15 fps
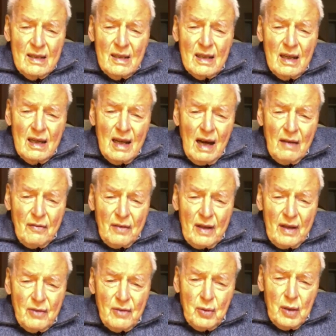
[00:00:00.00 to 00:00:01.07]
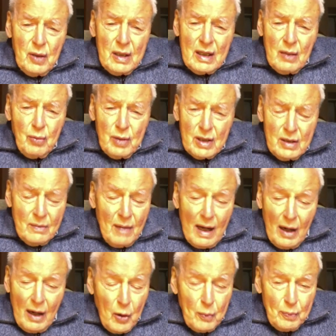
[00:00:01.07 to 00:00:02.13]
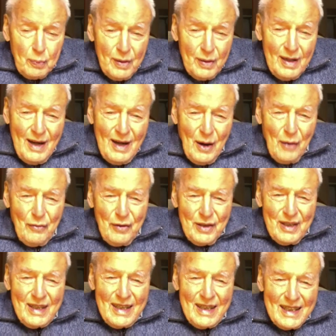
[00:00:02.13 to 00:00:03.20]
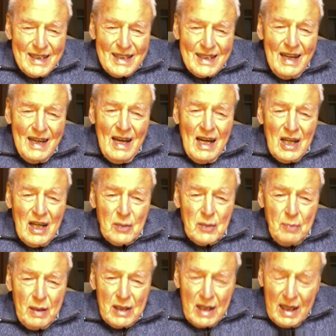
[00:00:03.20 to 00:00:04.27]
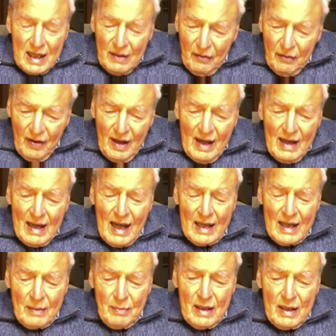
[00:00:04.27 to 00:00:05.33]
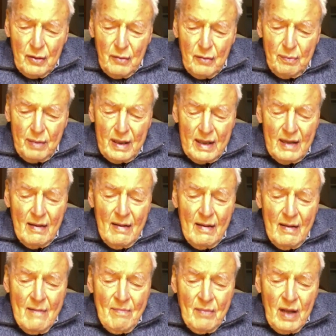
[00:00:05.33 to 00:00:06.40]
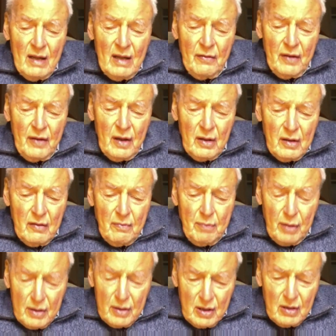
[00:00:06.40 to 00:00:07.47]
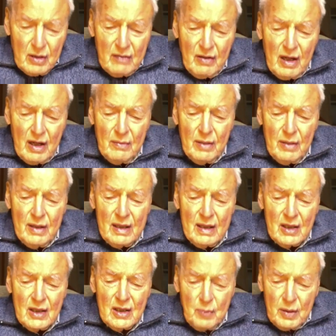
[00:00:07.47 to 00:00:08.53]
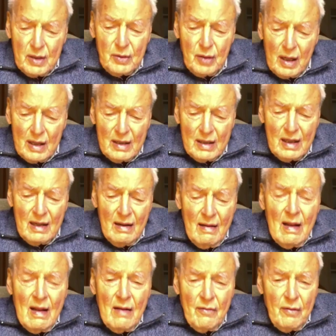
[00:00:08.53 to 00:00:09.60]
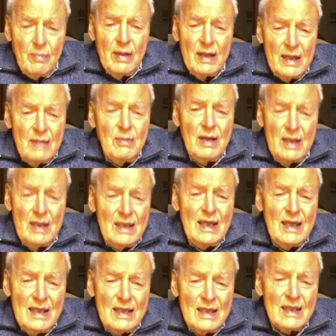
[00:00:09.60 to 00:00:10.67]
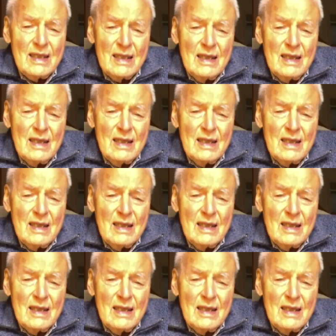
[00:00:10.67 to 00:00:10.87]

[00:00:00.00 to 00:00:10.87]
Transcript: Life gives you a little wisdom, I hope, over the years, especially like me. You've been in the field of personal development and spirituality for many, many years.